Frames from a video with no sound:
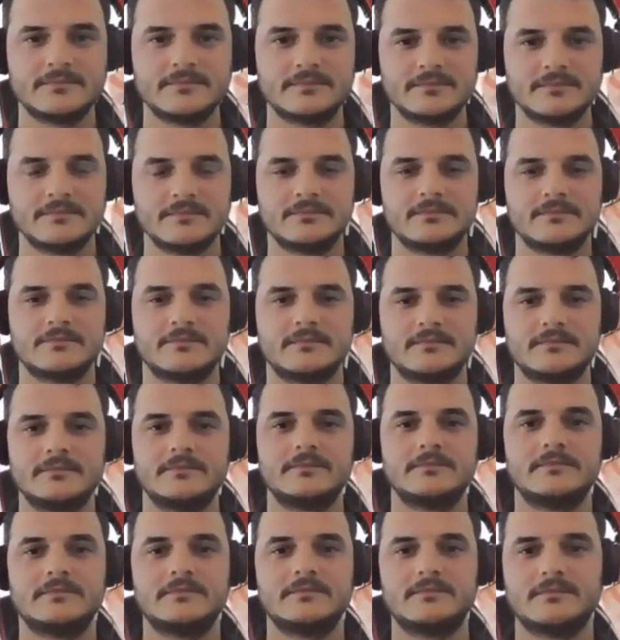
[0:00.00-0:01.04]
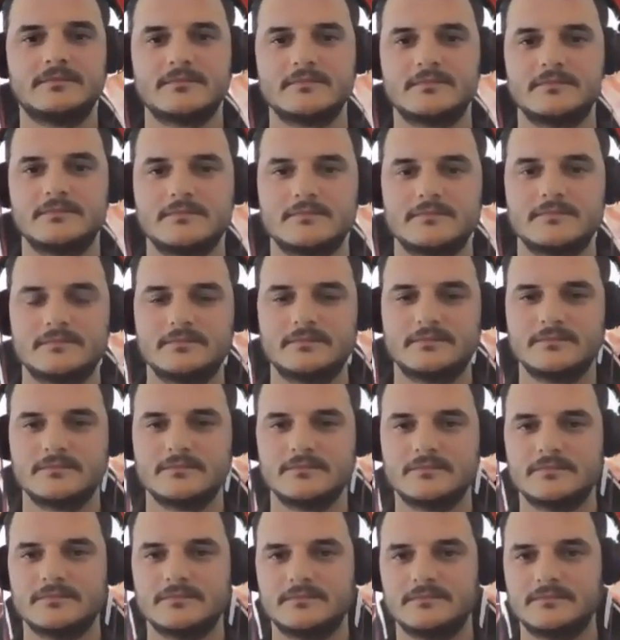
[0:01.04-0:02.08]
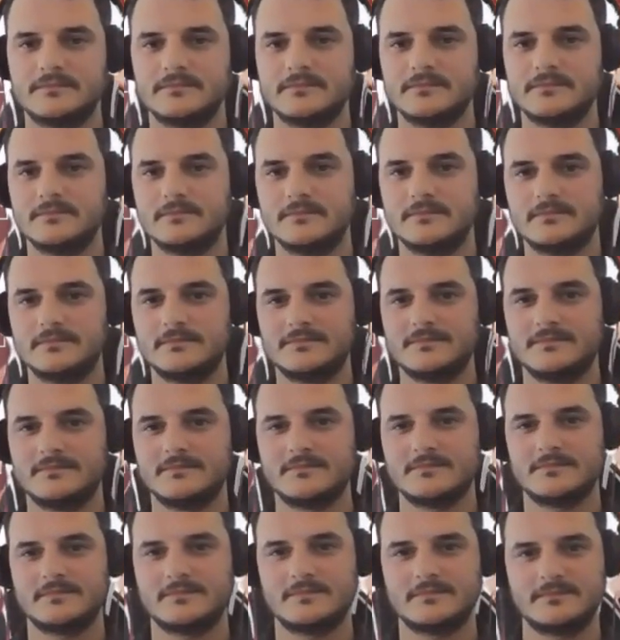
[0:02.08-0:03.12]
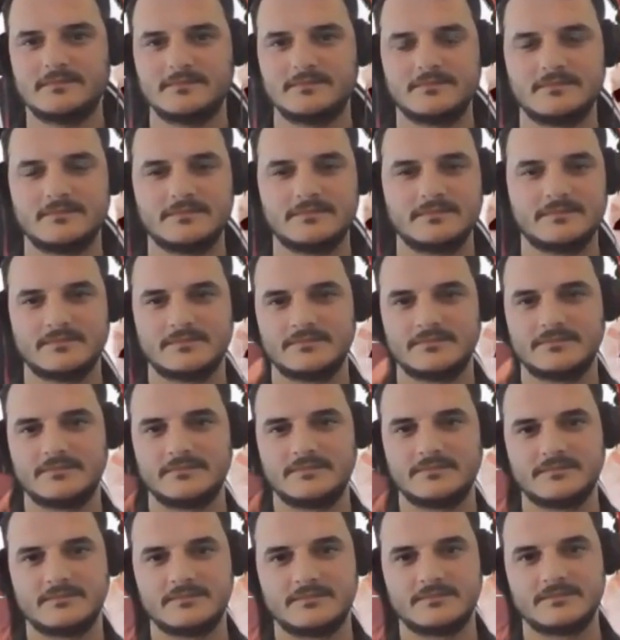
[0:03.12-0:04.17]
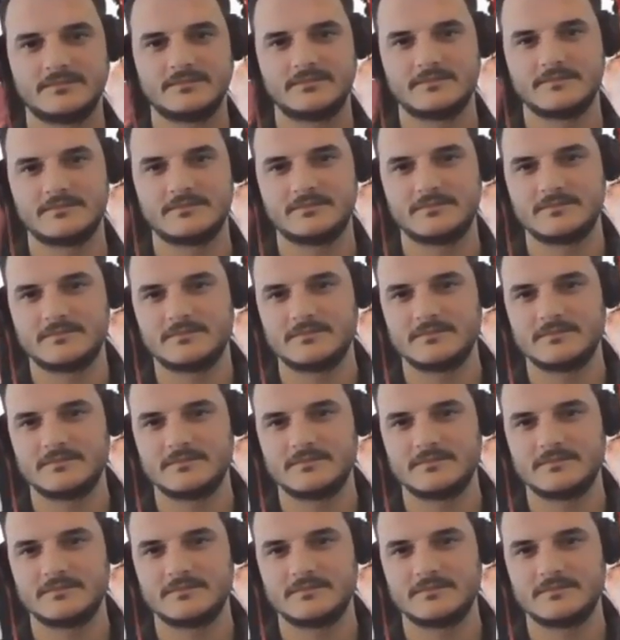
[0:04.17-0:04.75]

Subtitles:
No words are spoken by the person on screen.